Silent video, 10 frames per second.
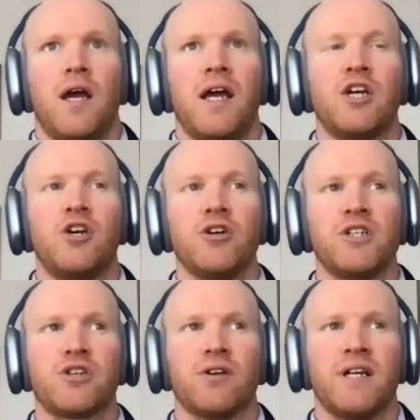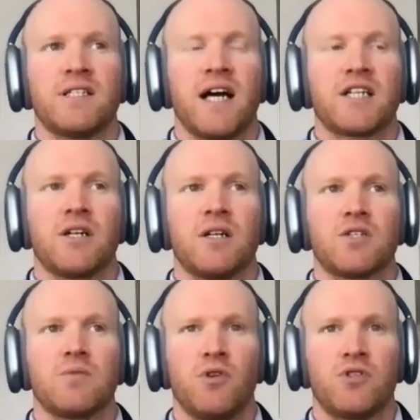a good transaction, a
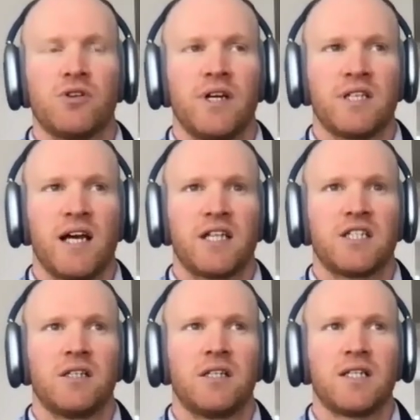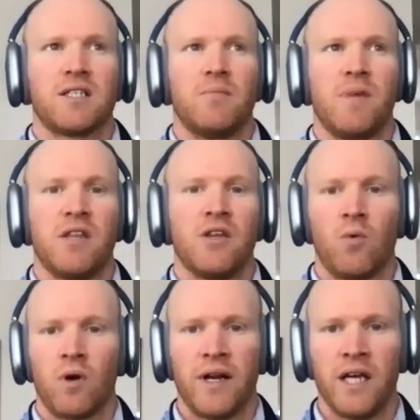smooth transaction doesn't mean there
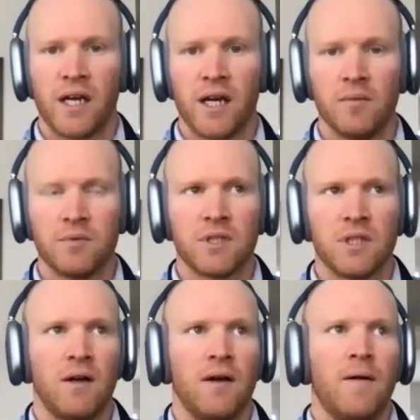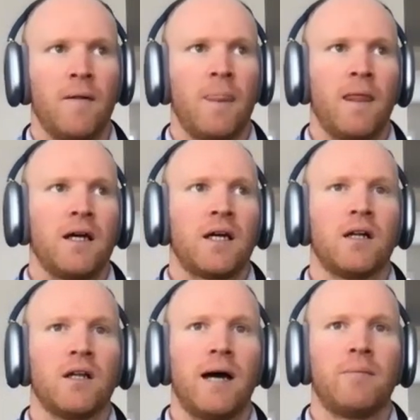weren't hiccups.
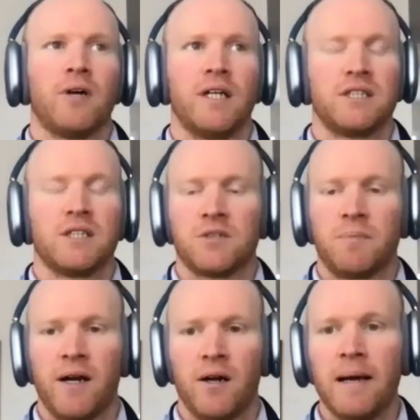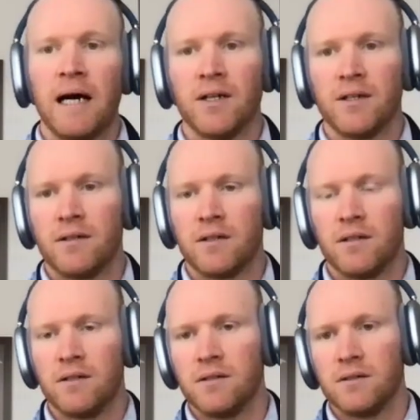Collaboration is paramount.
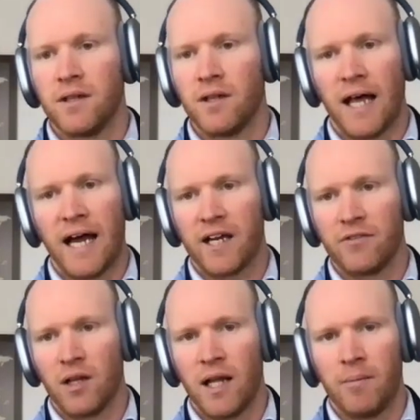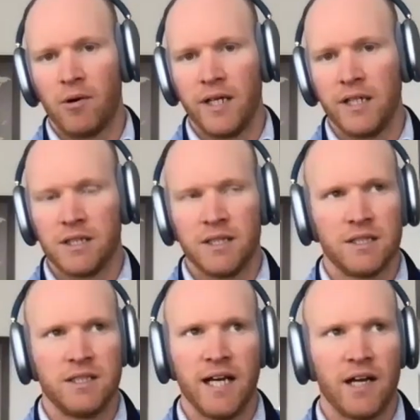The lack of collaboration
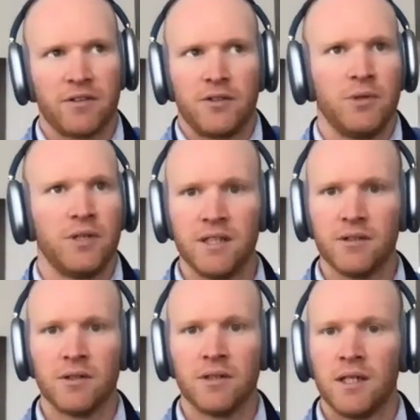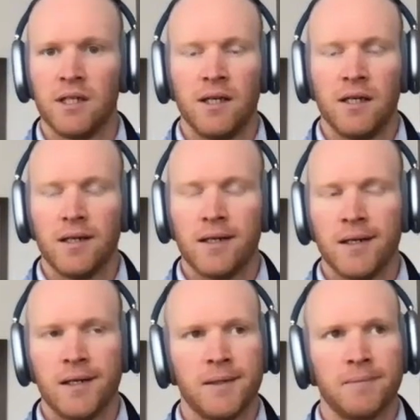is death to a deal.
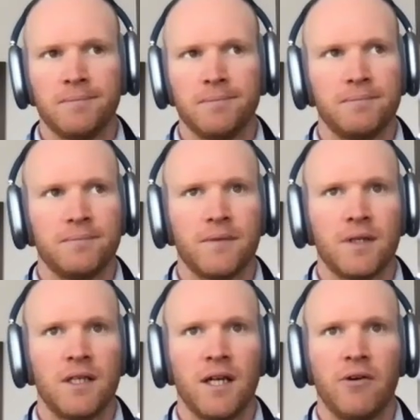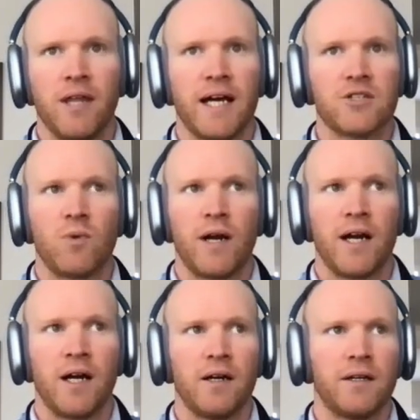And that's
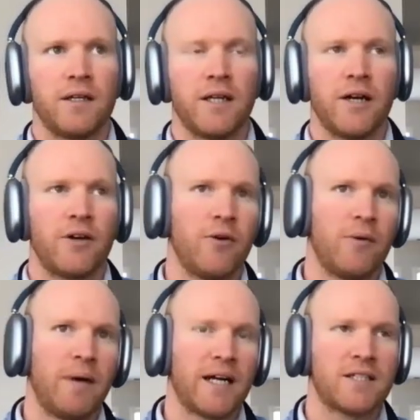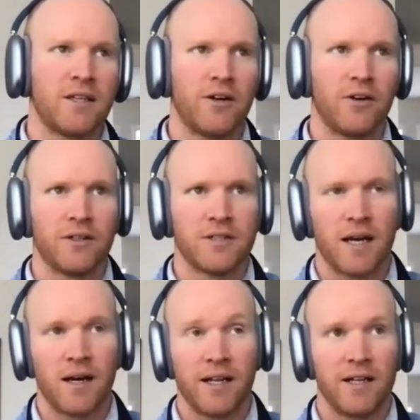where, going back to the earlier
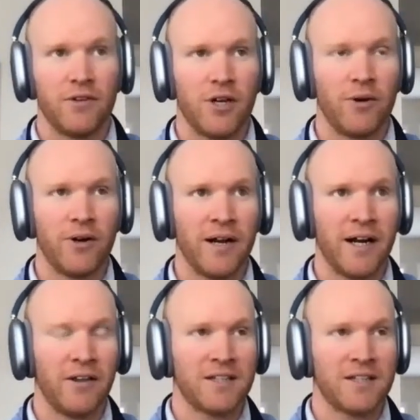time, I didn't even know we were on air.